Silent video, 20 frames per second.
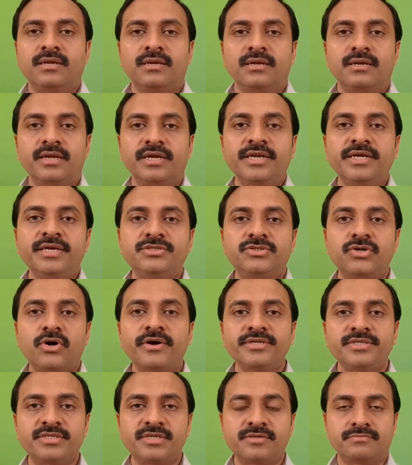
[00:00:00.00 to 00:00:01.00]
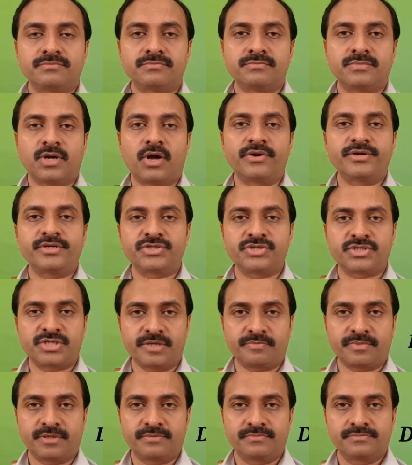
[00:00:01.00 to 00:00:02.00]
Lenny joins him on his
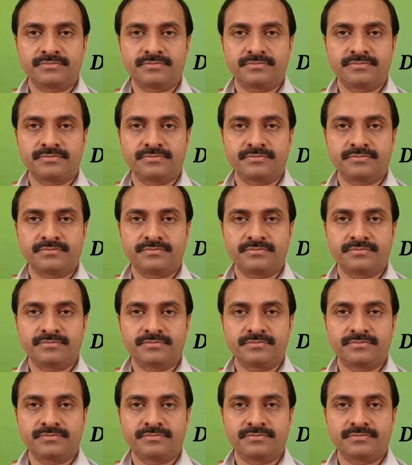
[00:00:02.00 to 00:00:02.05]
trip